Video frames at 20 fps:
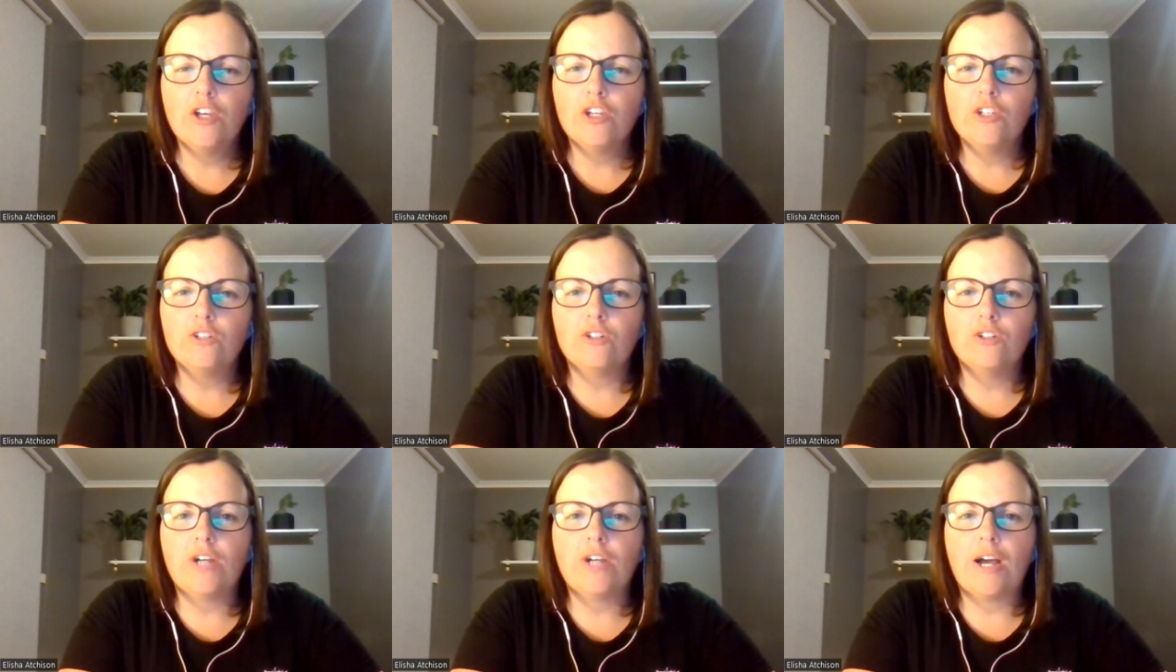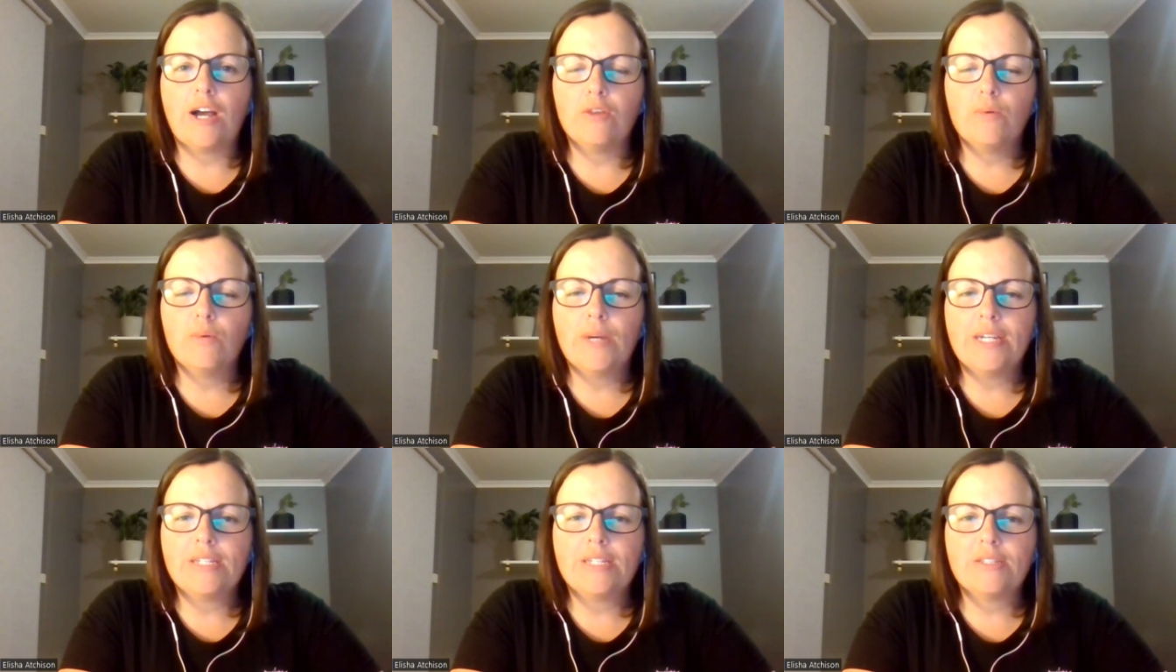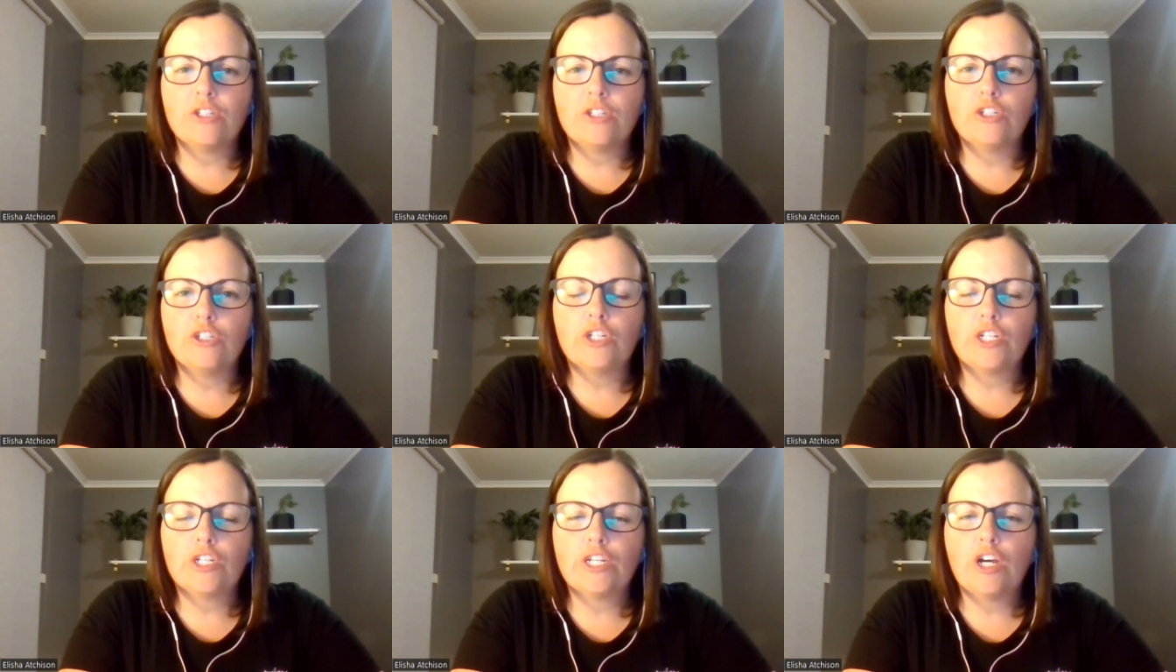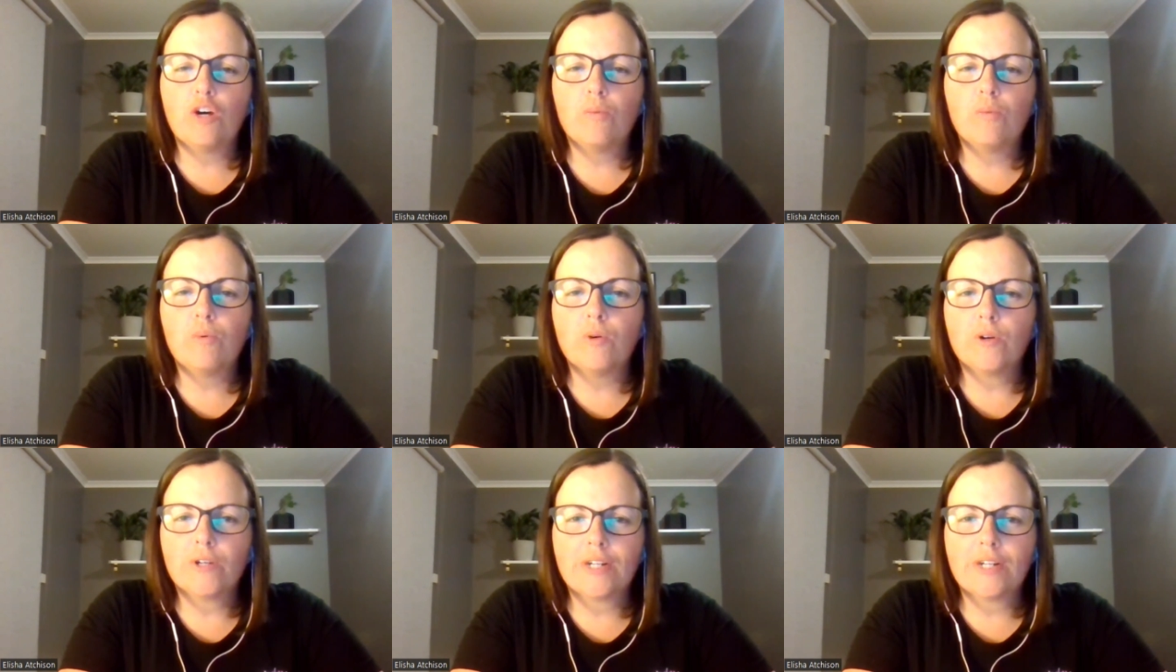you know other ways that you can
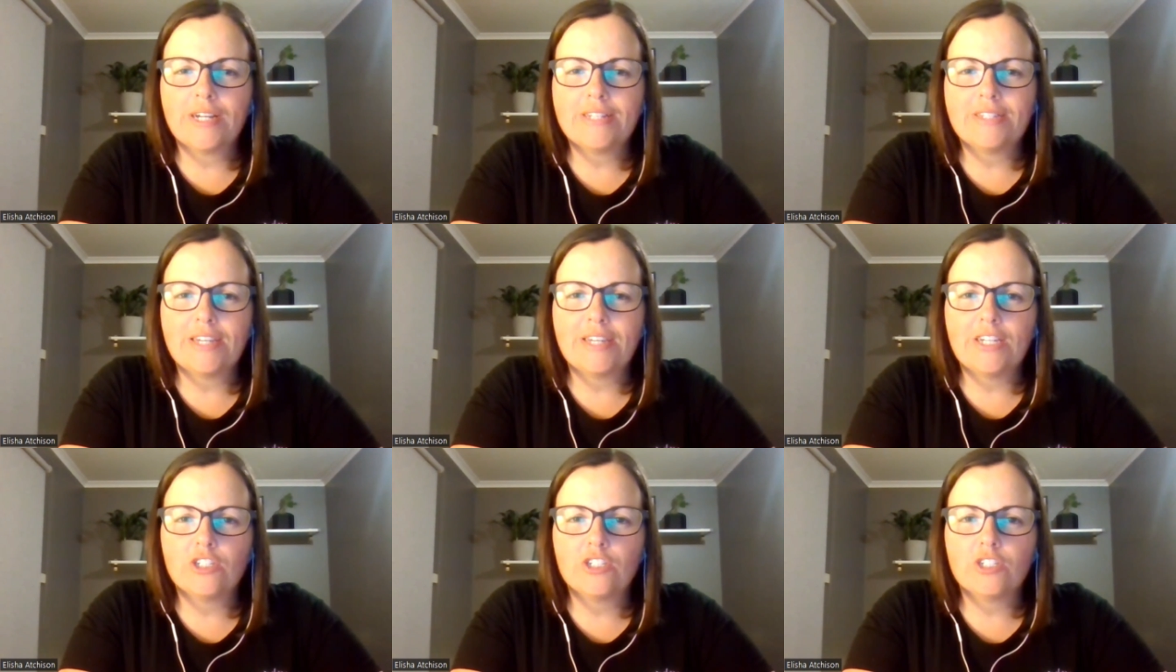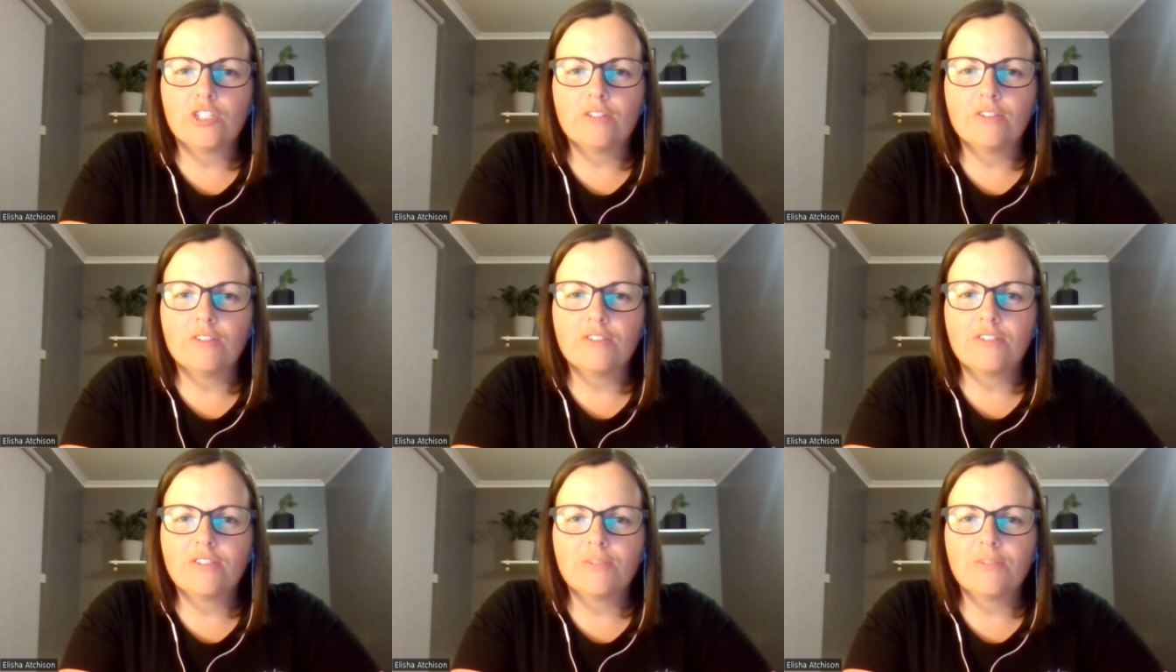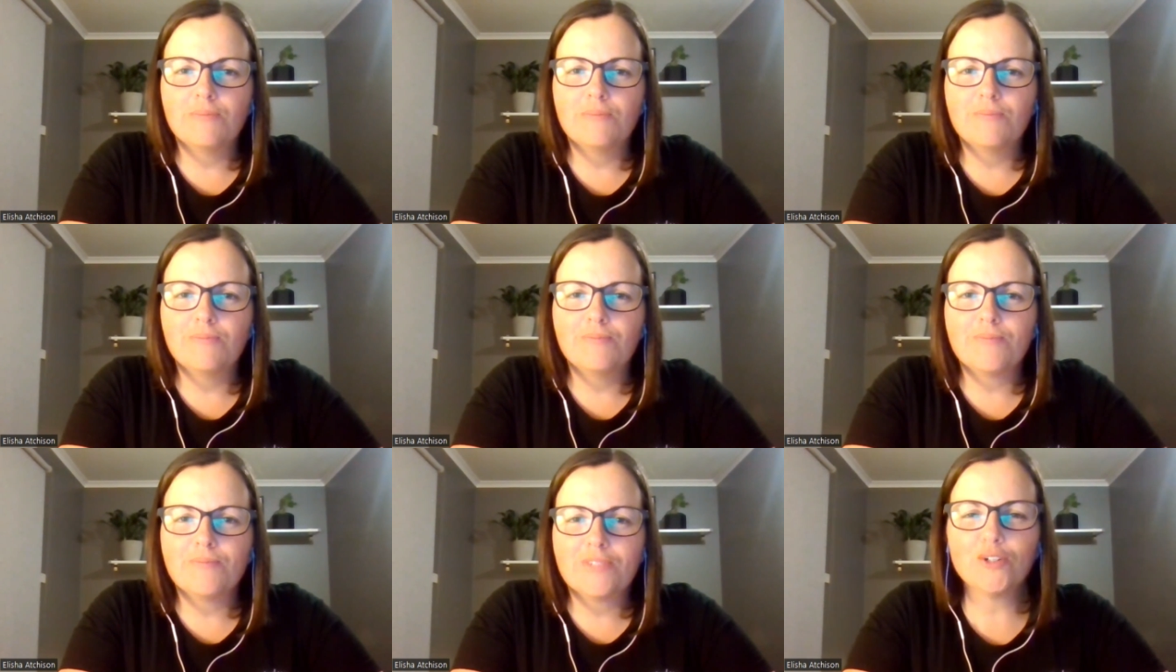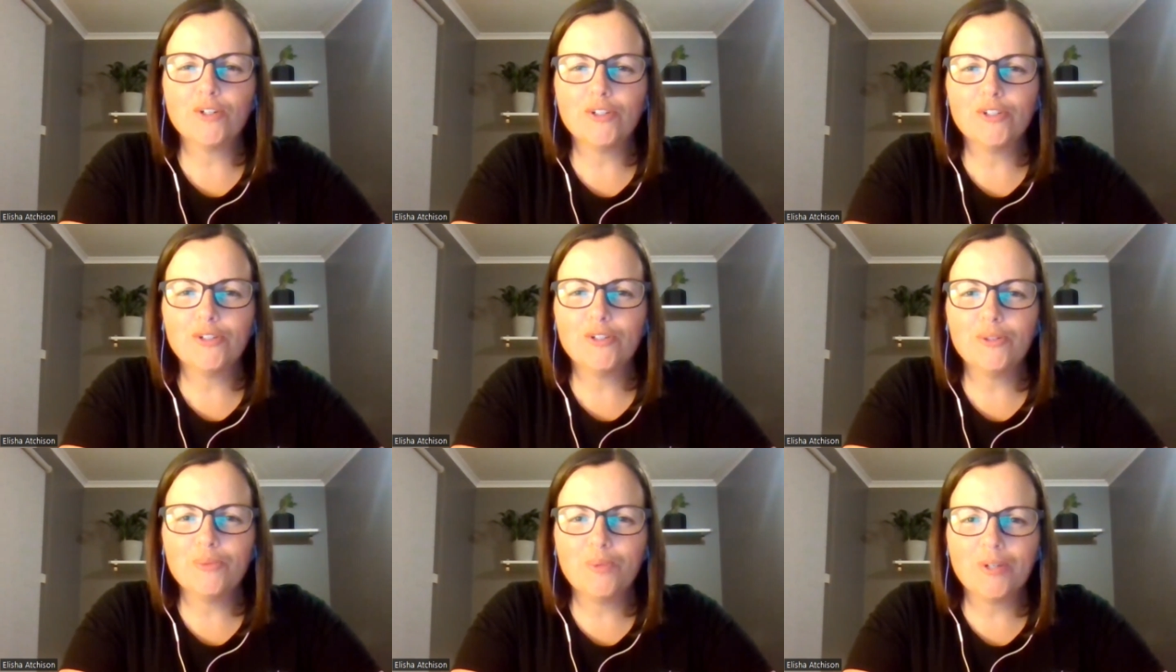help organizations
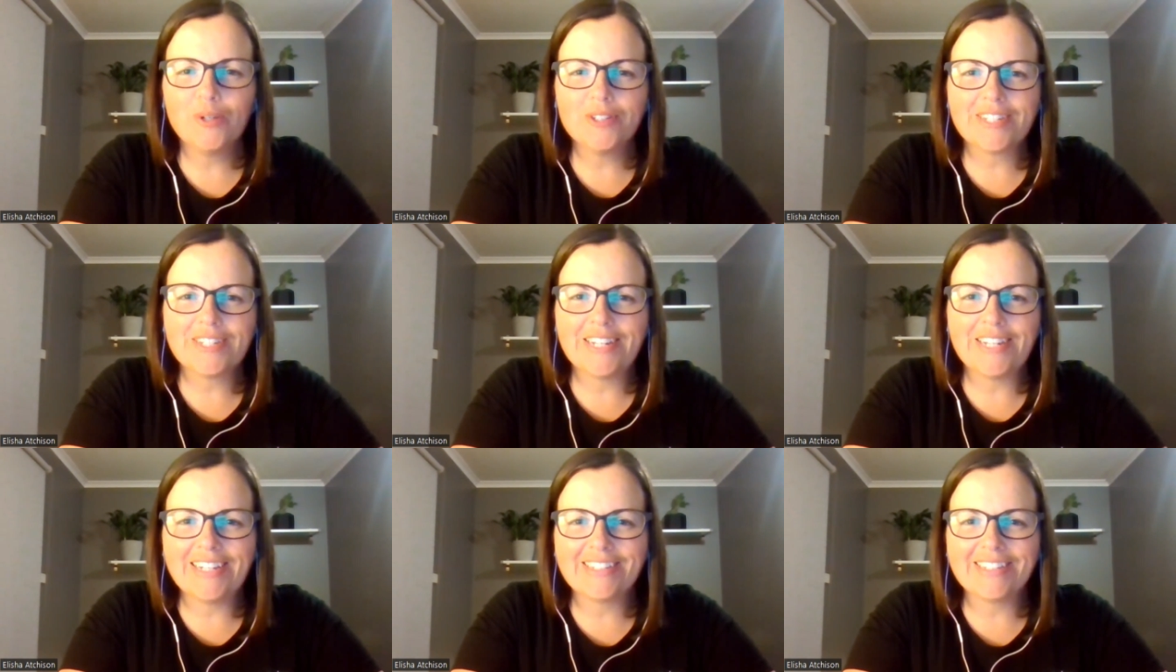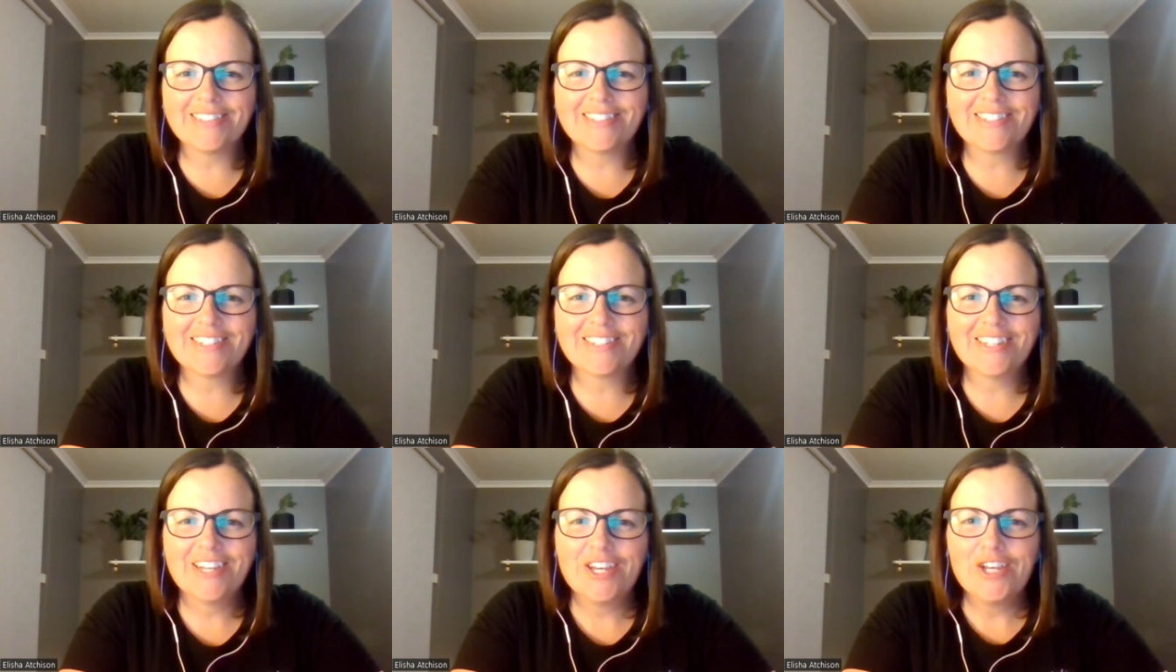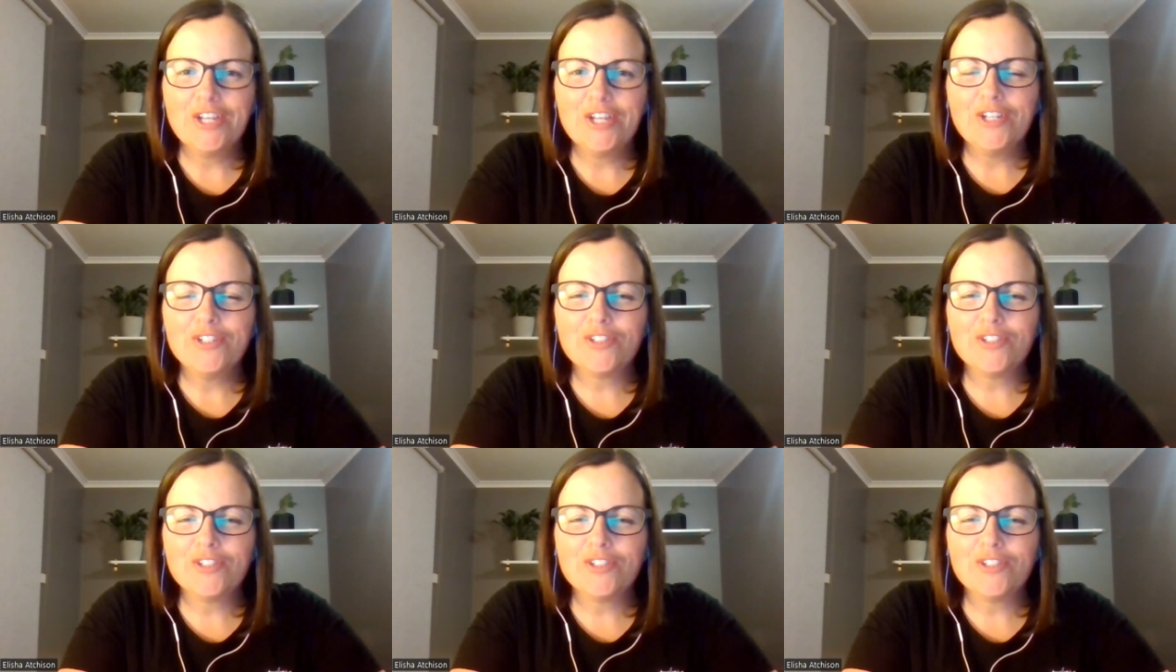so what's next